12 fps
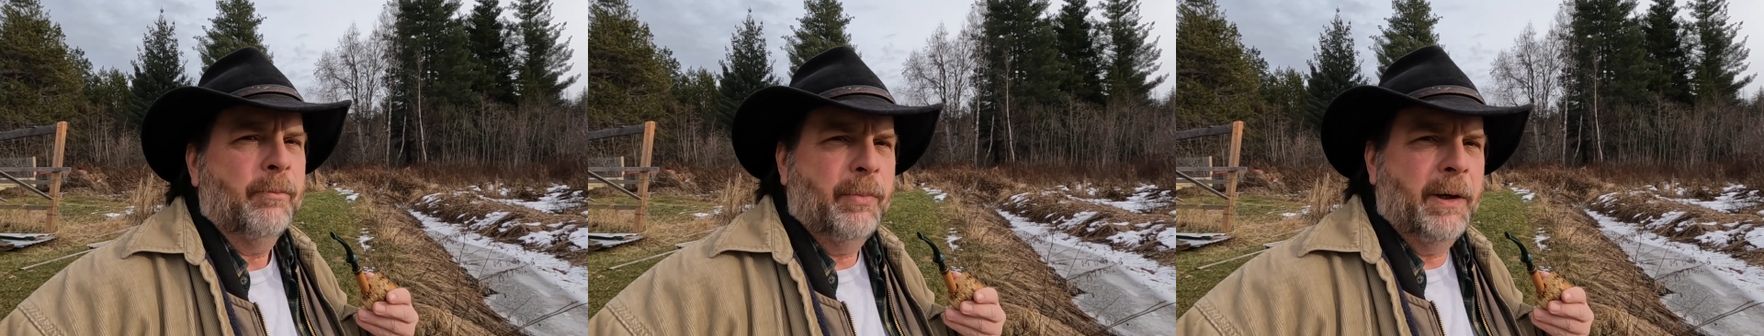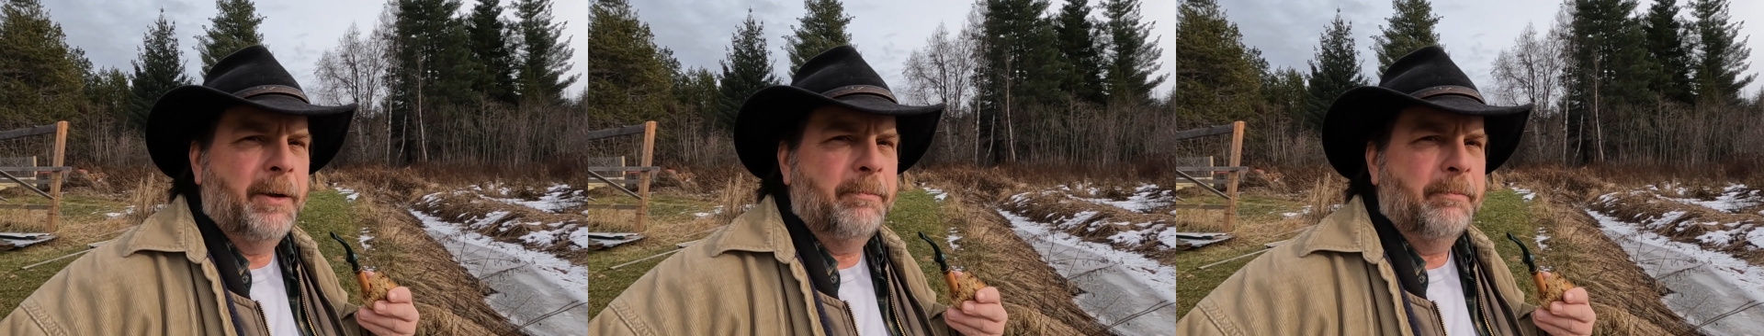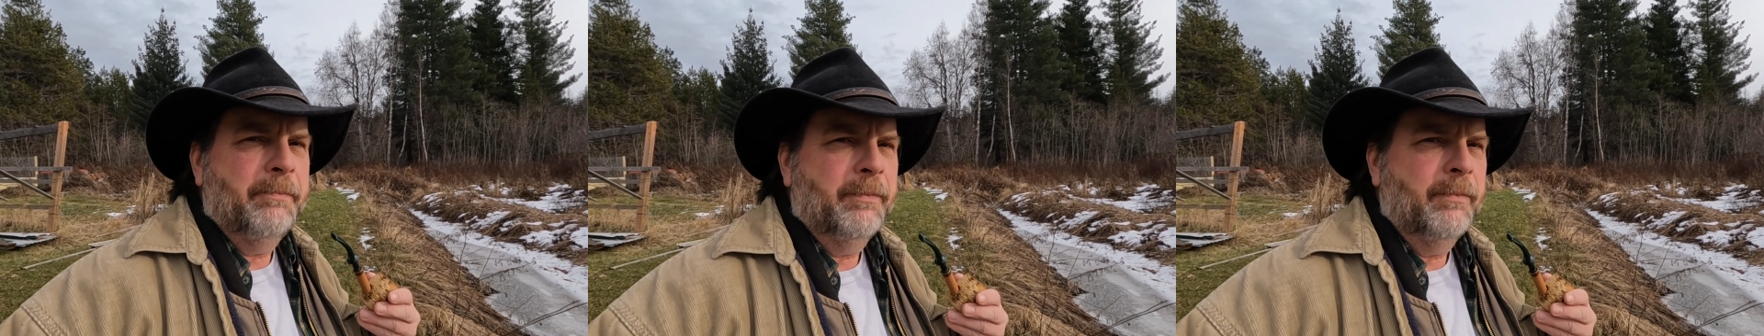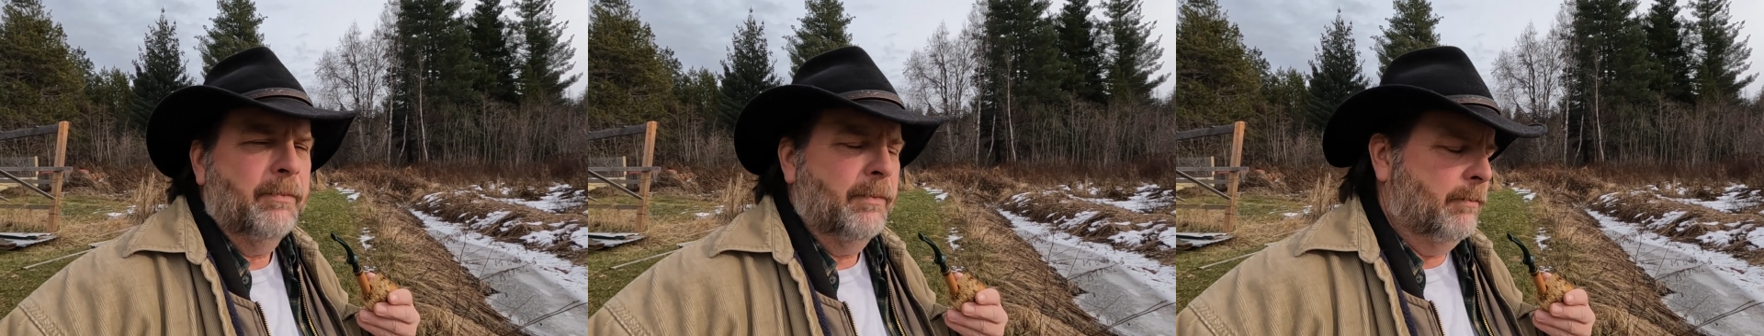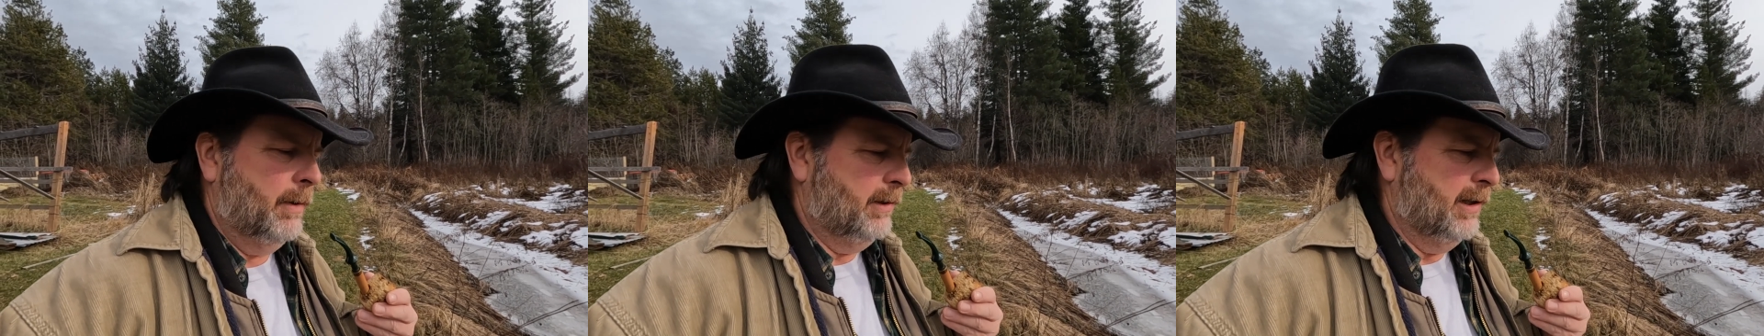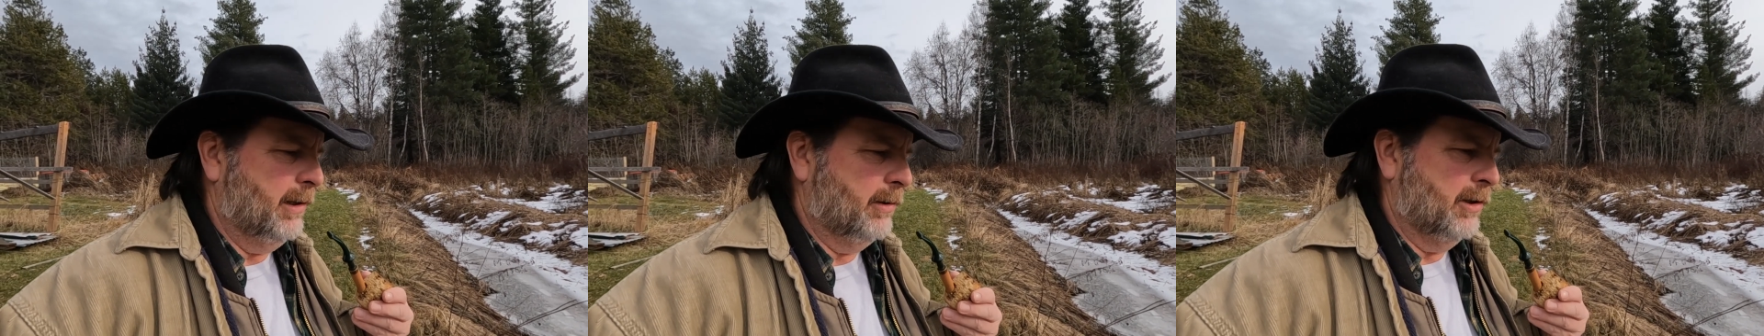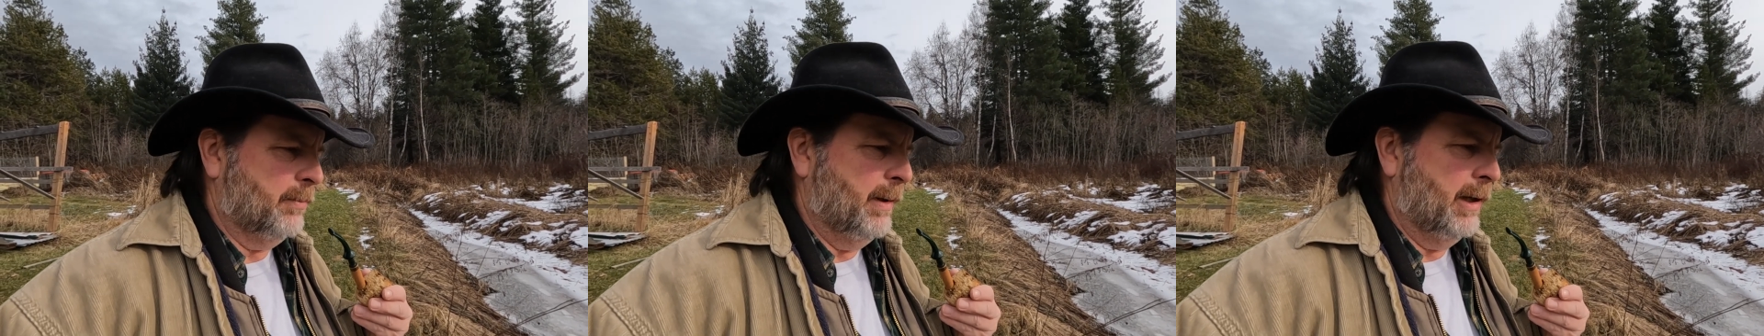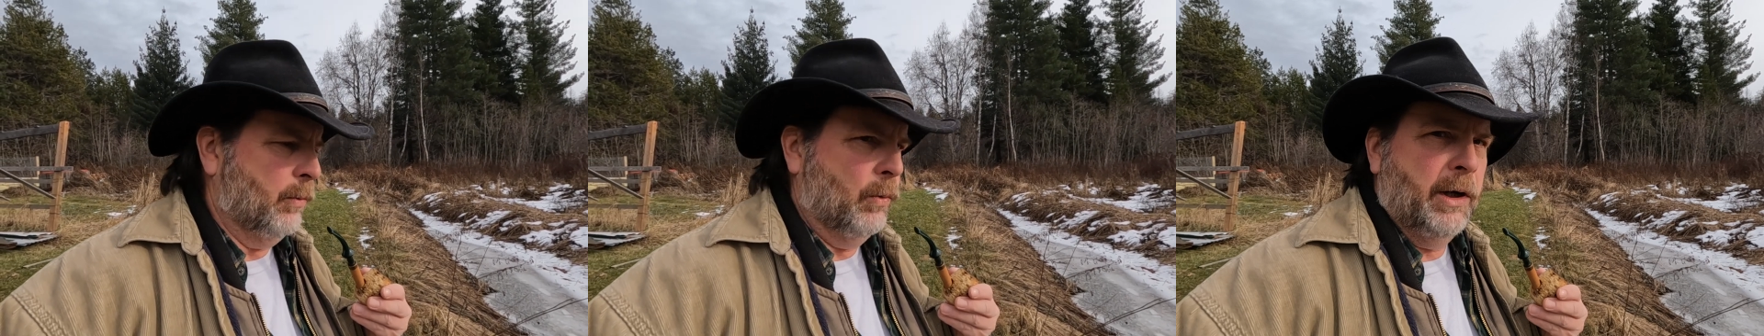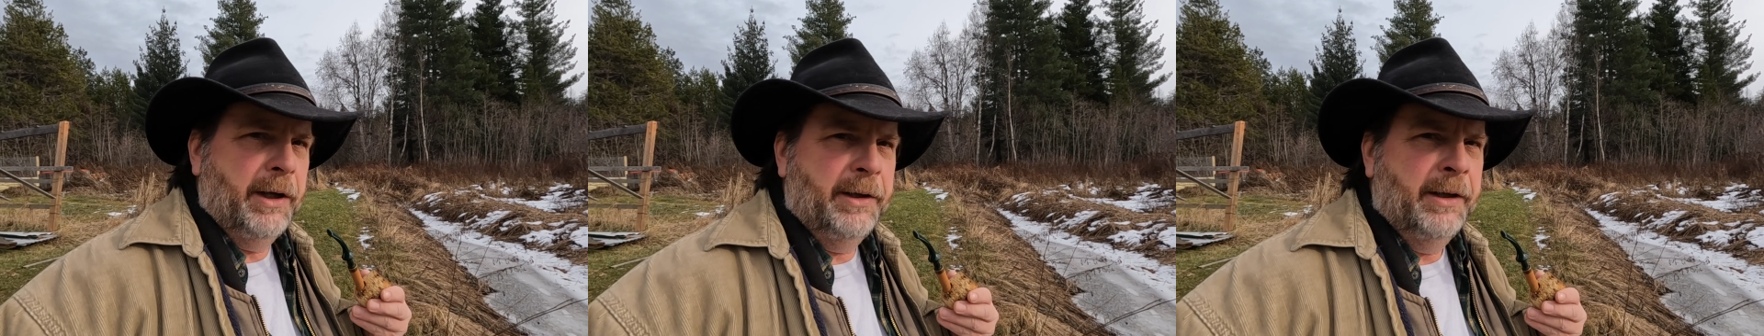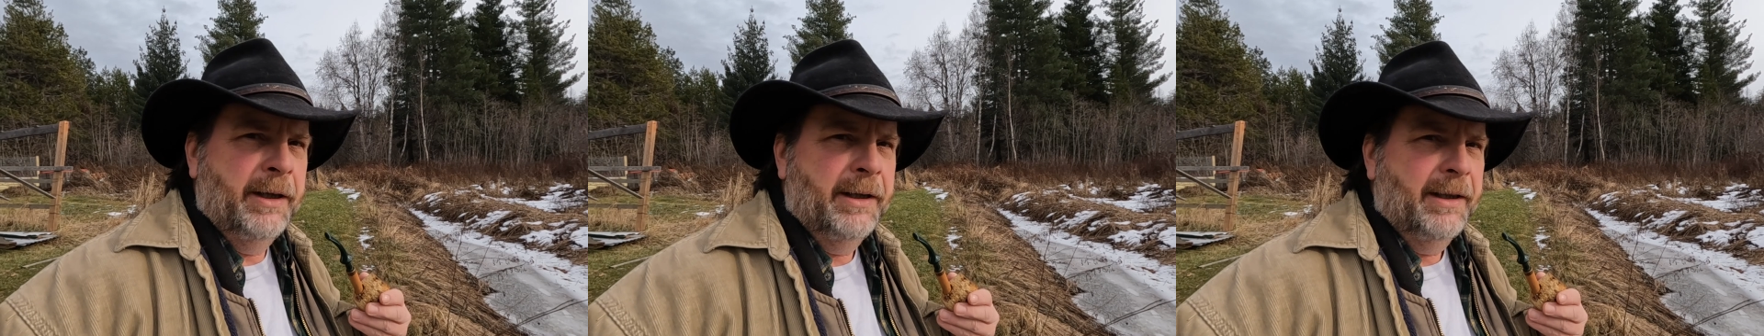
but I think I'll just make one